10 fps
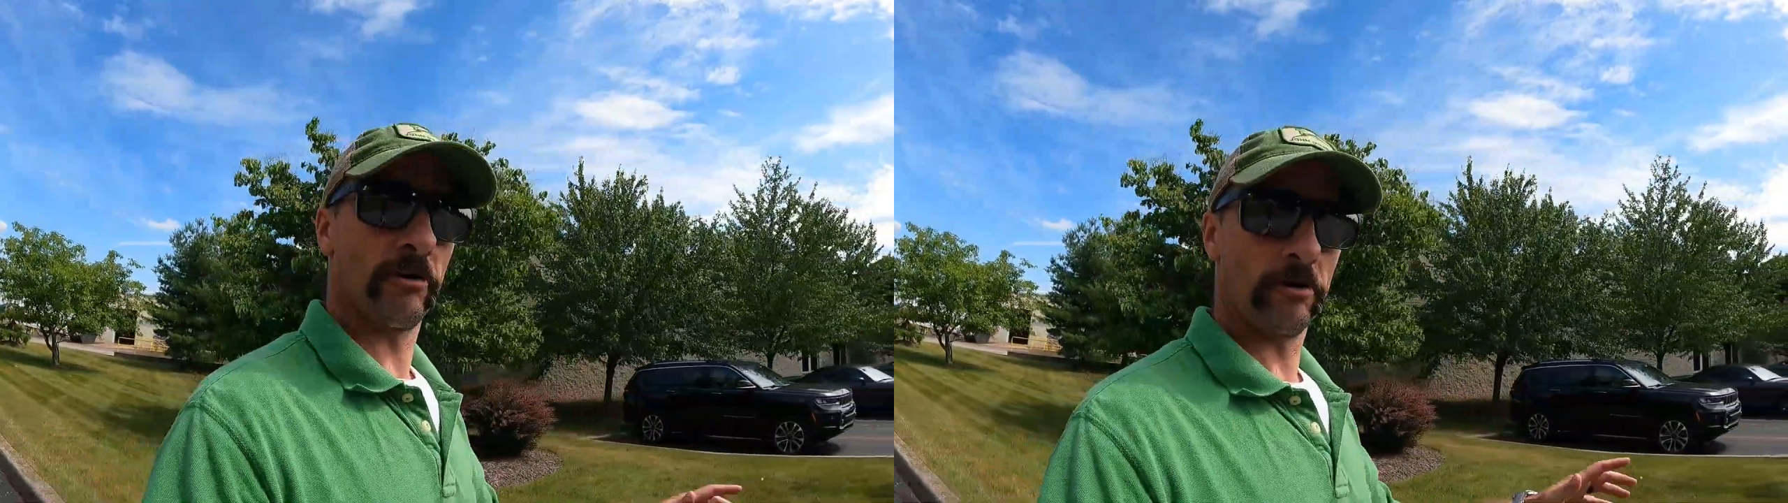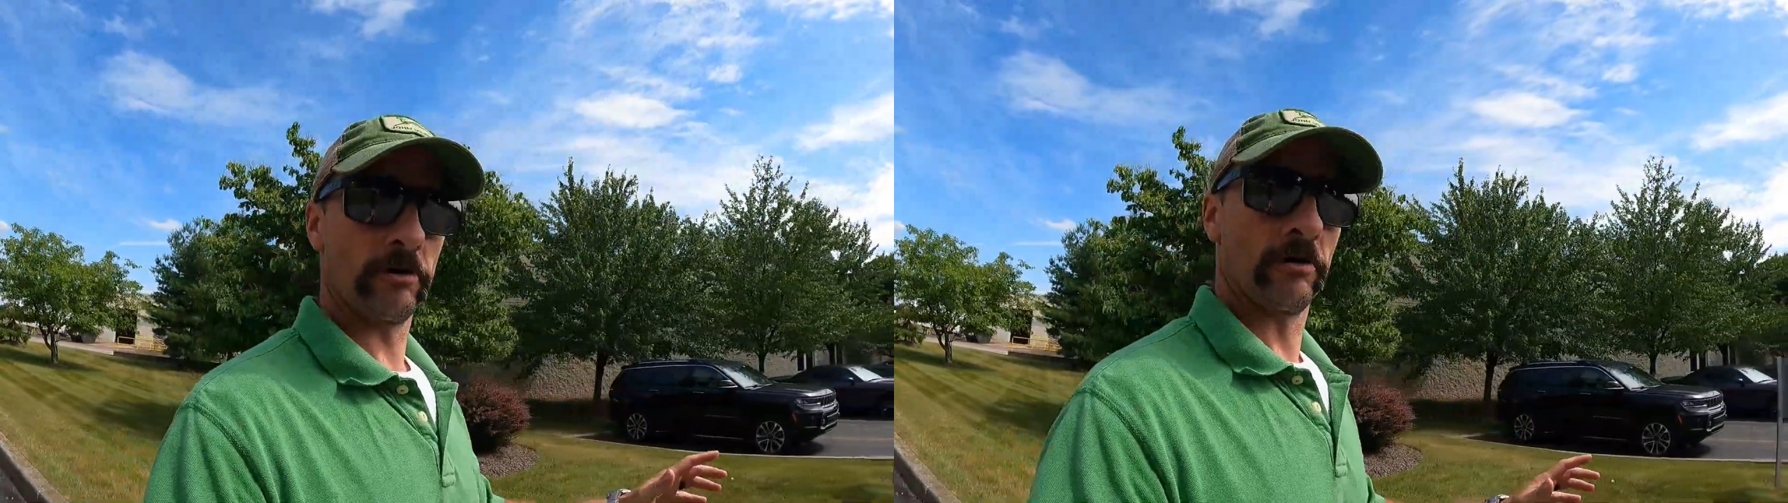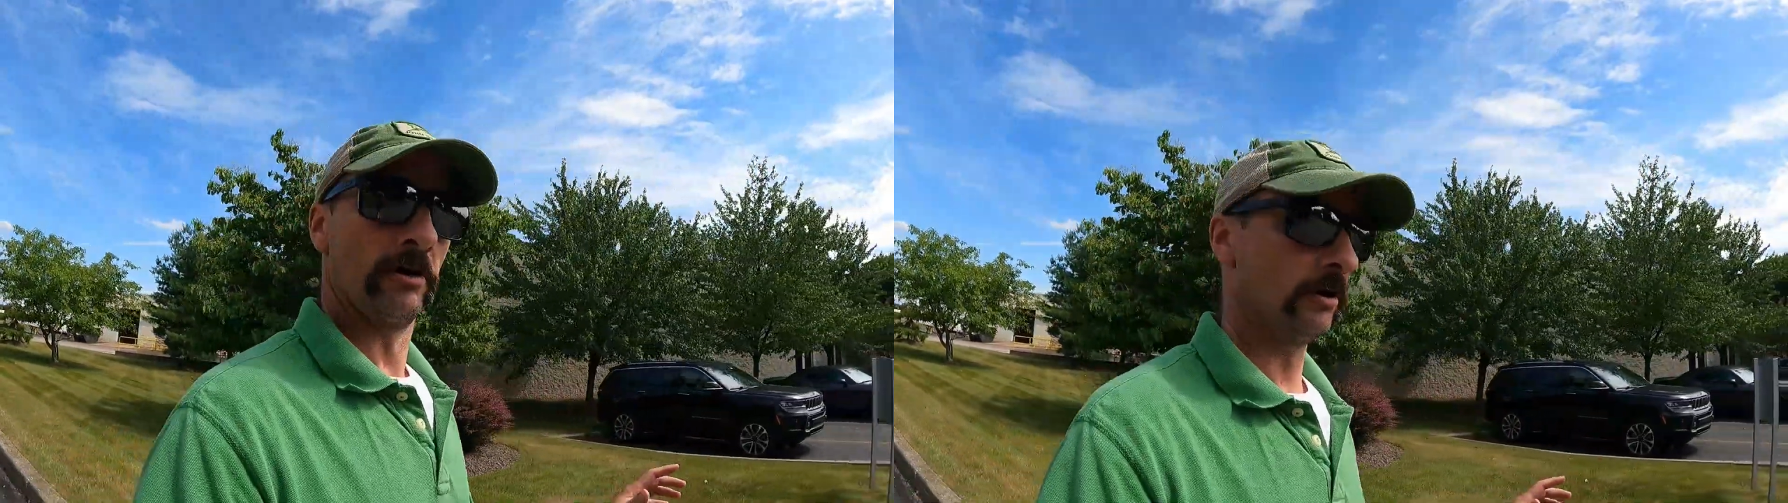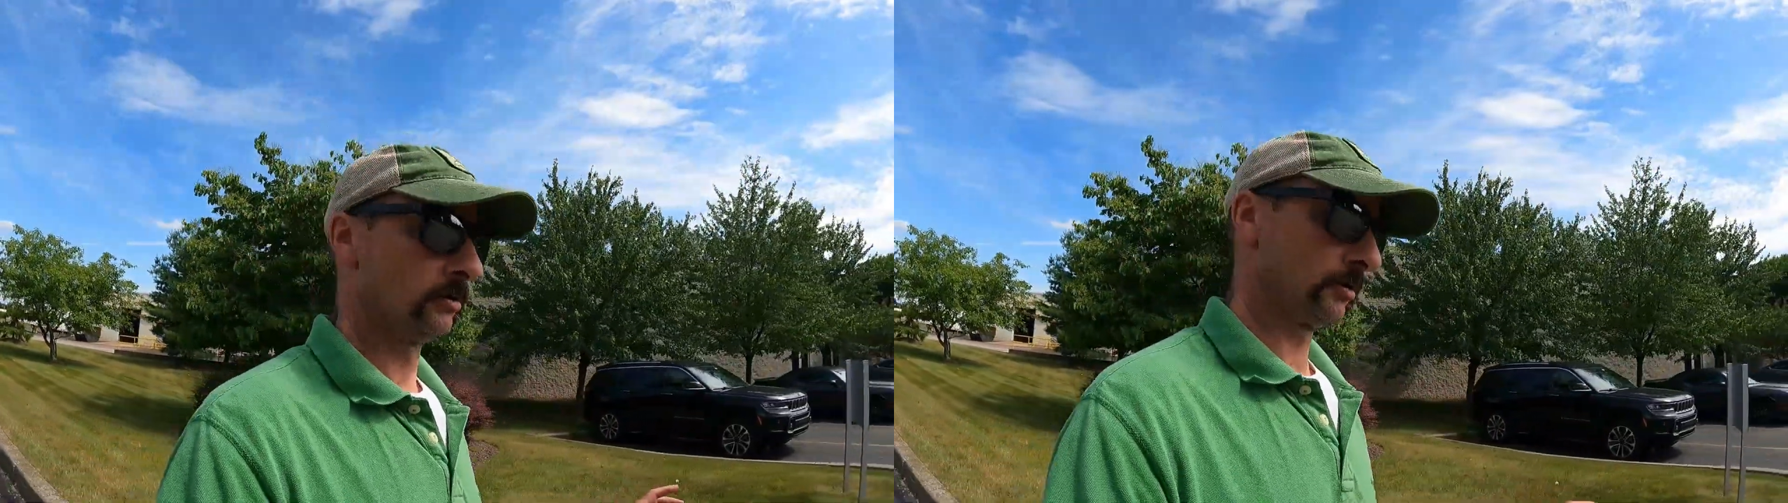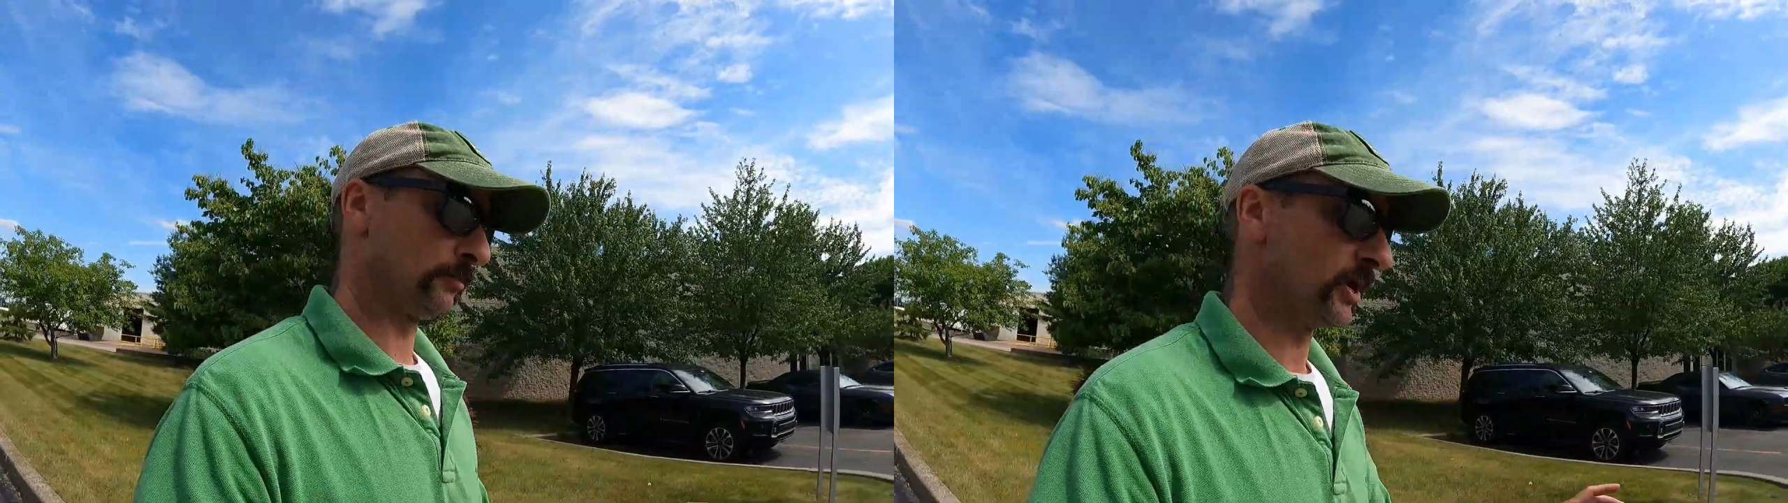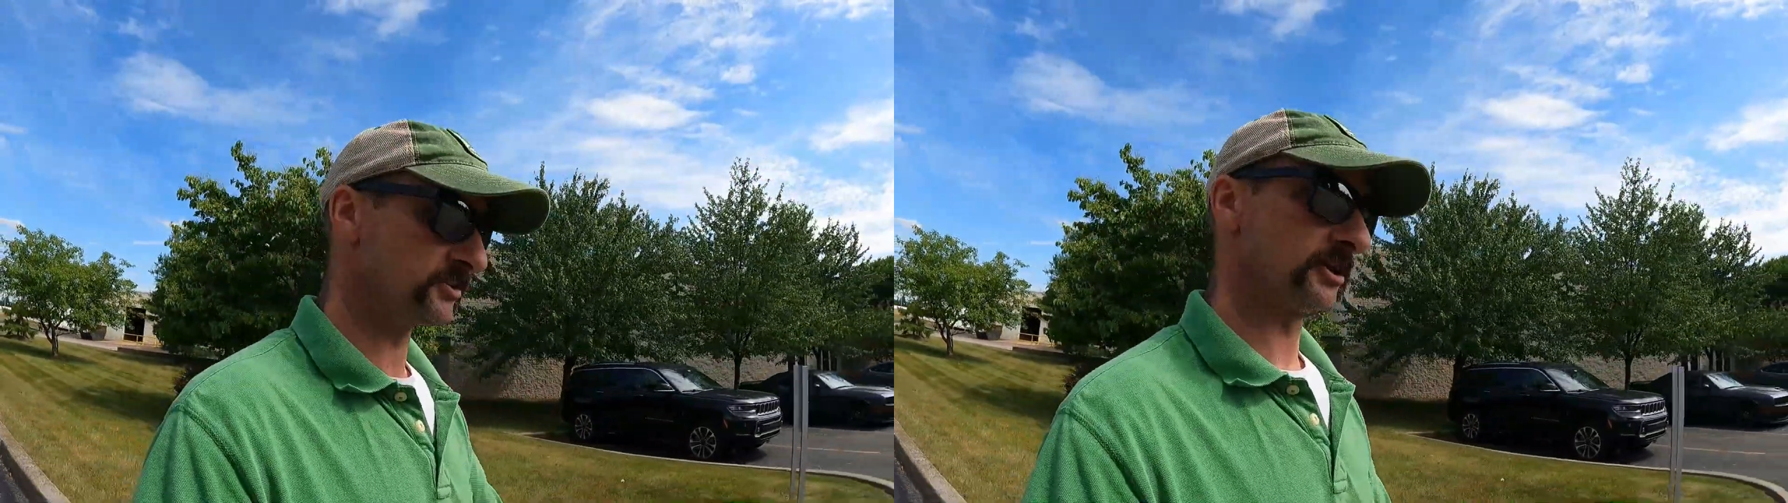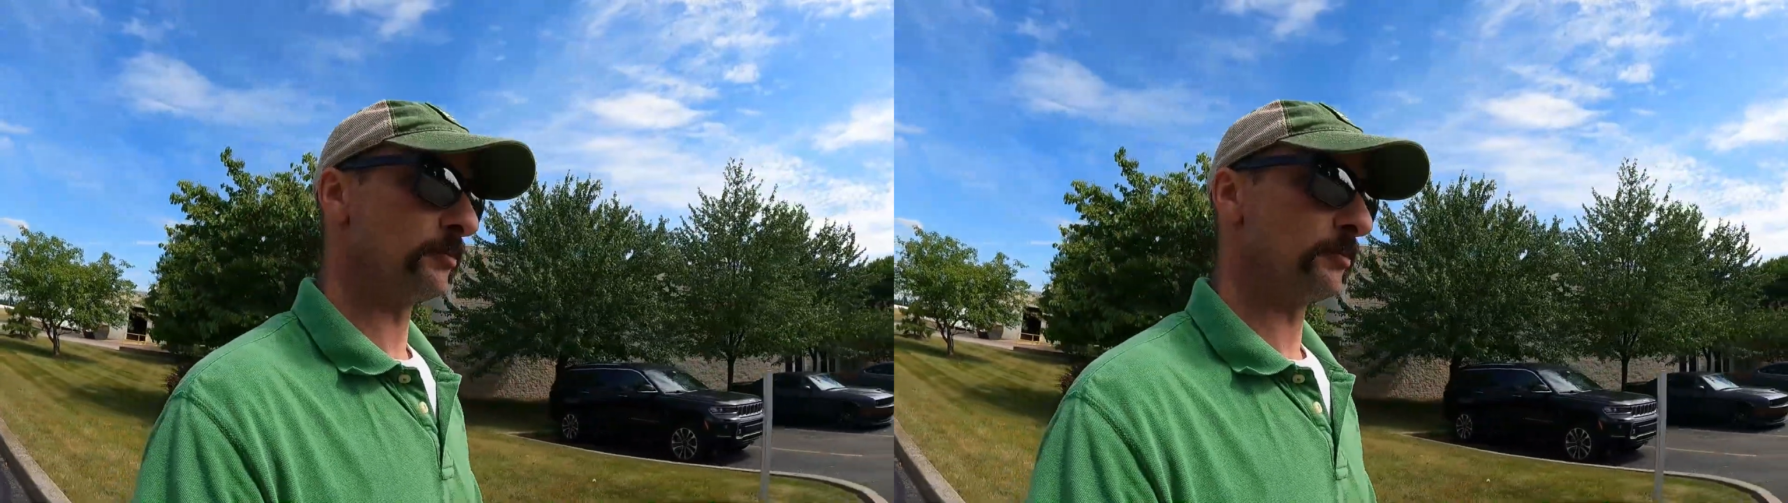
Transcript: are amazing.